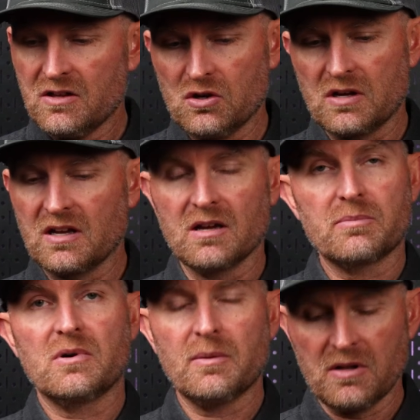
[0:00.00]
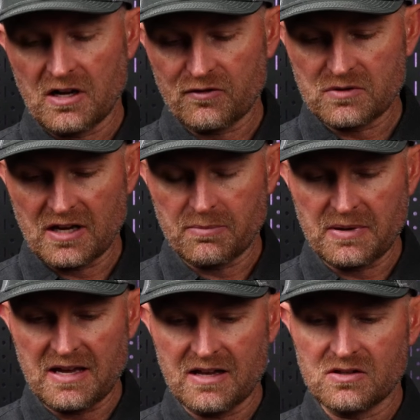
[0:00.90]
You can get Primaloft type
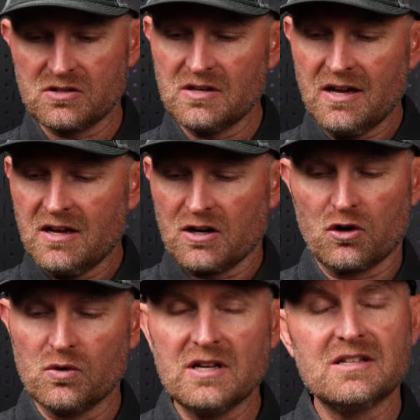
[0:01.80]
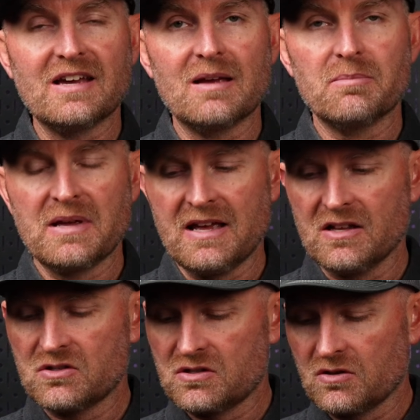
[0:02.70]
pants, grid type
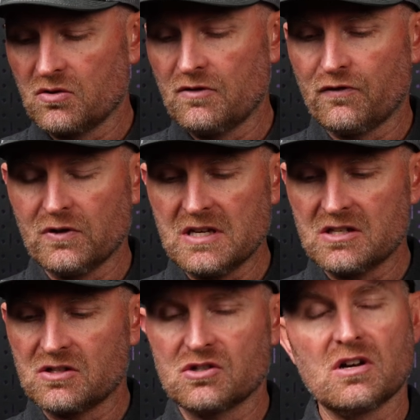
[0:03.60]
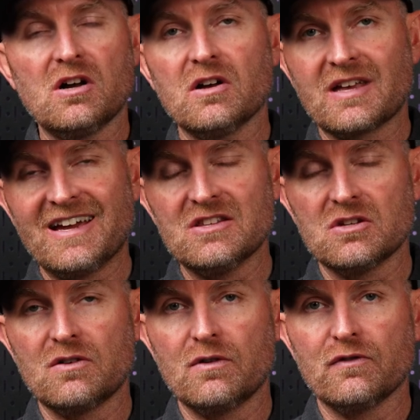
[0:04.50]
pants, grid fleece. There's all kinds
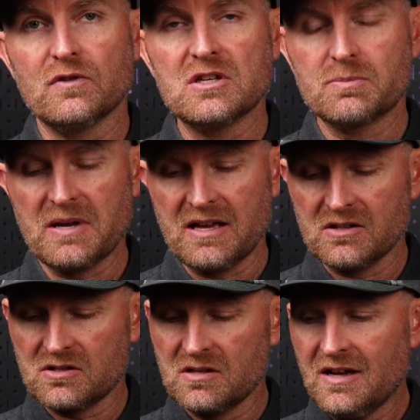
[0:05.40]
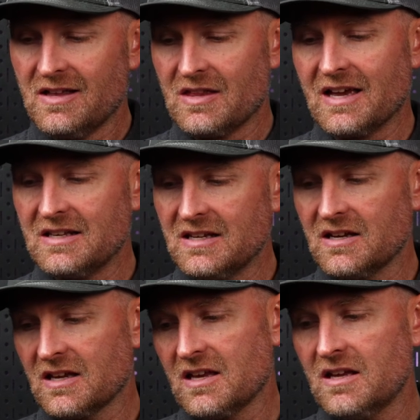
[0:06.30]
of different fleece pants. The
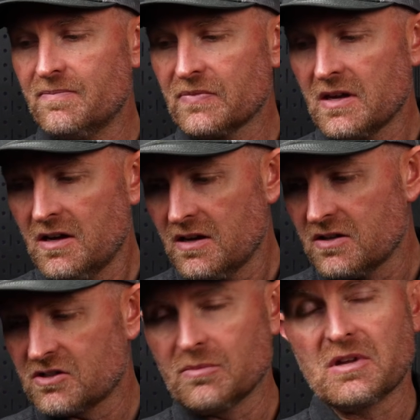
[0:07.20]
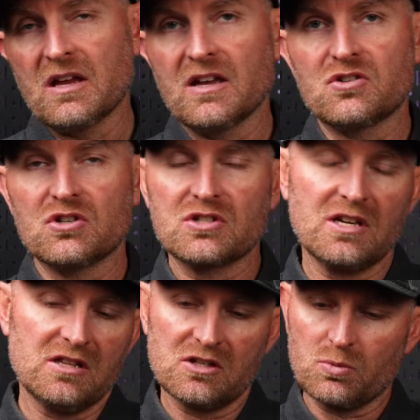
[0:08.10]
idea, again, something against your
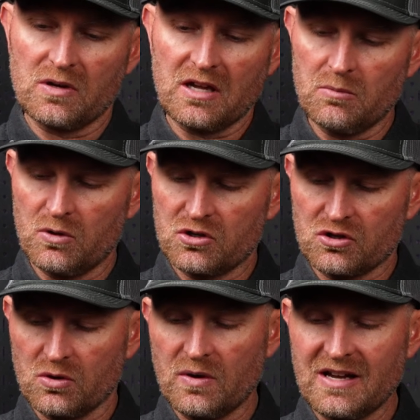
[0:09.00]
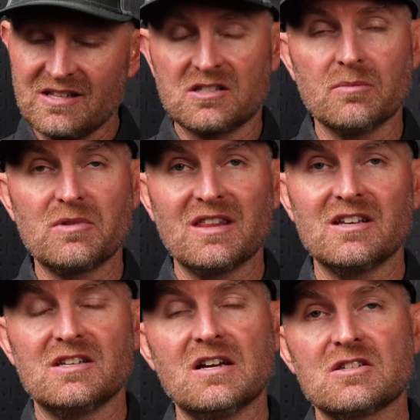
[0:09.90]
skin that's wicking moisture away, something
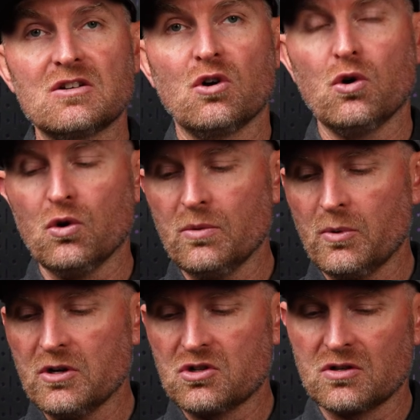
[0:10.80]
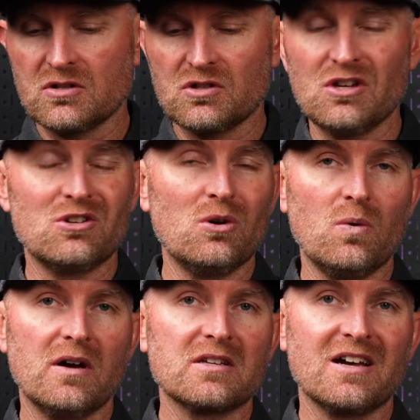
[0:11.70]
that doesn't hold moisture. So you don't
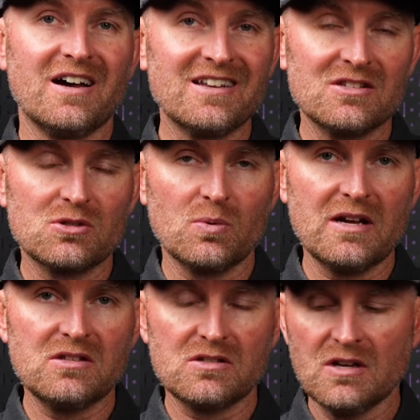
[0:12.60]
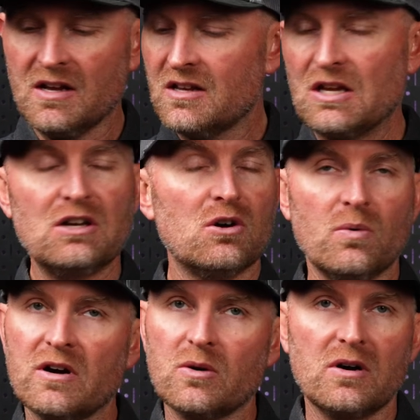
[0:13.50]
want cotton sweats. You don't
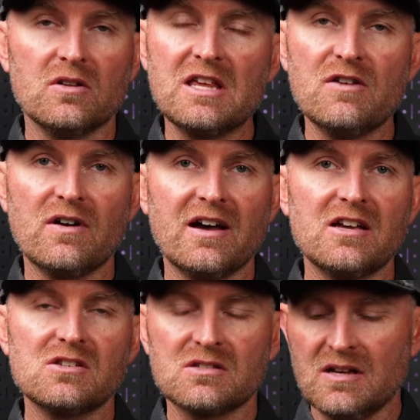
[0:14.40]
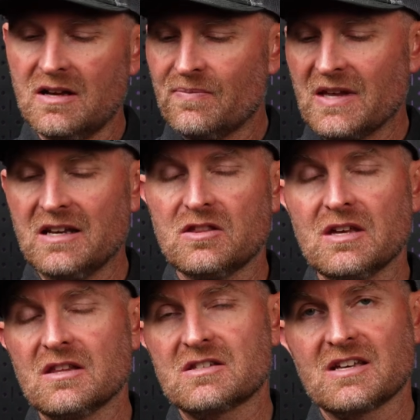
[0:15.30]
want to wear Levi's.
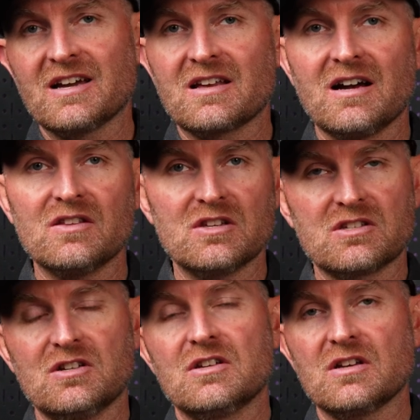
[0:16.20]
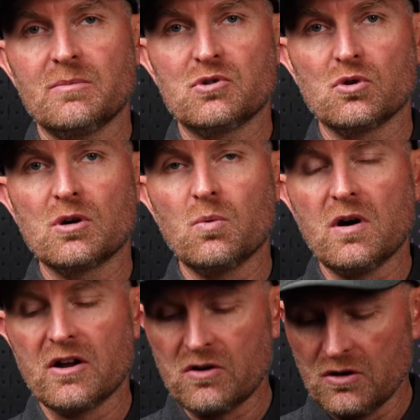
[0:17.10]
Anything that's got cotton that's going to absorb
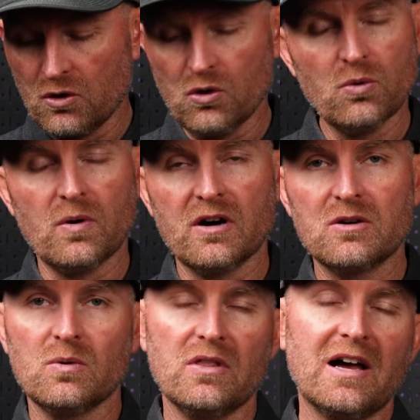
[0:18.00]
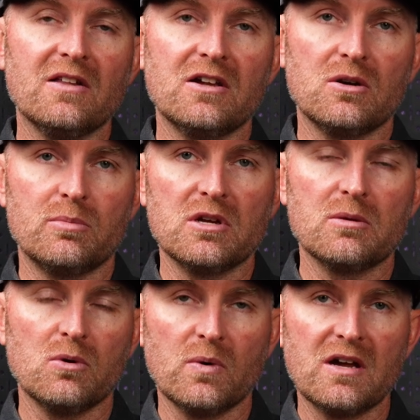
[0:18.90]
water and hold water will not let your
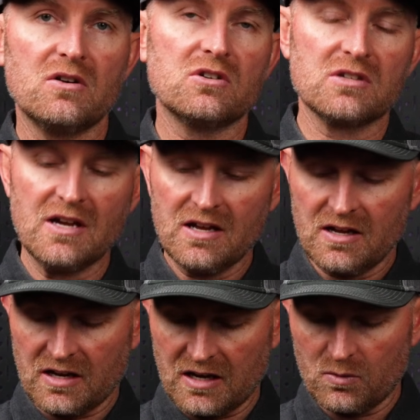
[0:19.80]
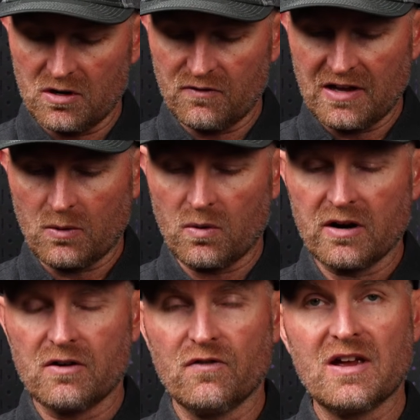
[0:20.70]
breathable waders get rid of that
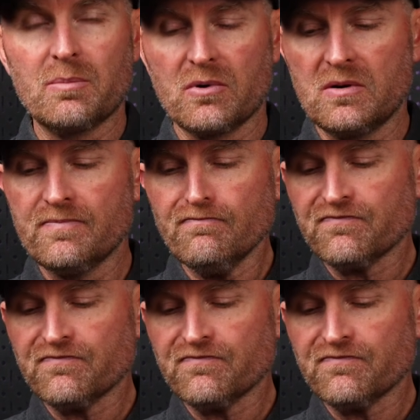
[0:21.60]
water vapor.